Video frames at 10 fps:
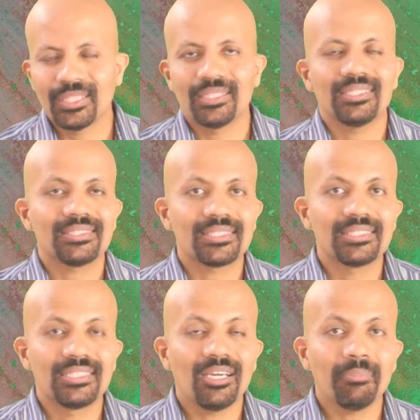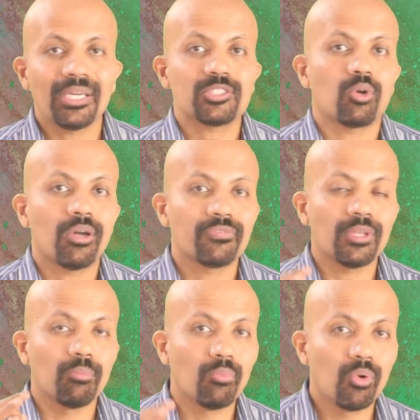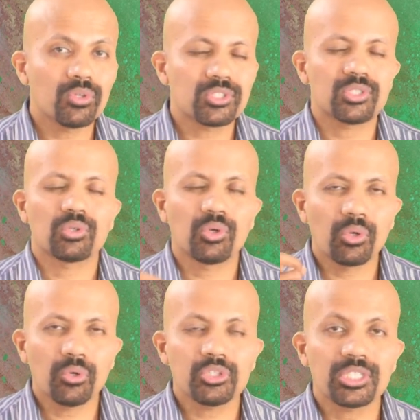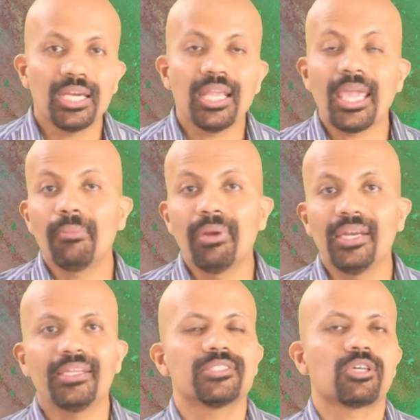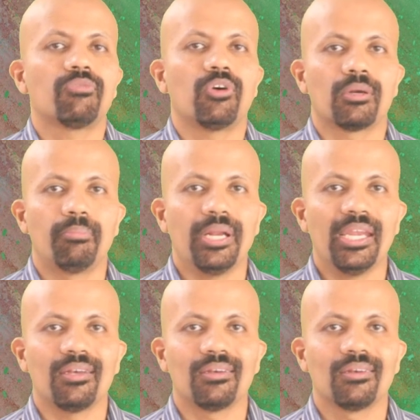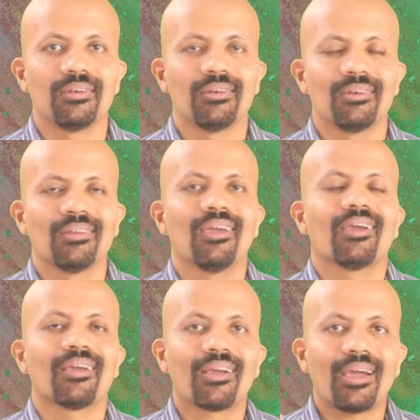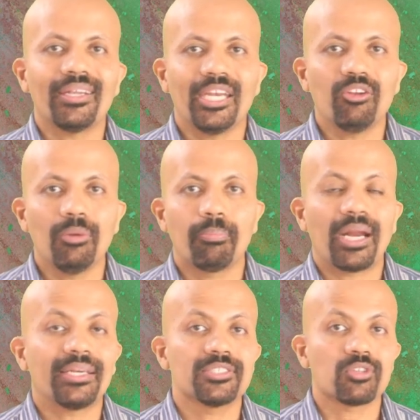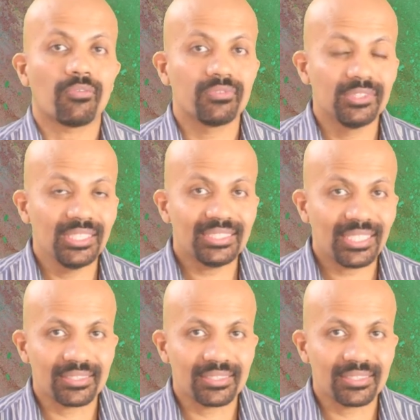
This is termed as one of the most crucial abilities of our brain. Continual practice of this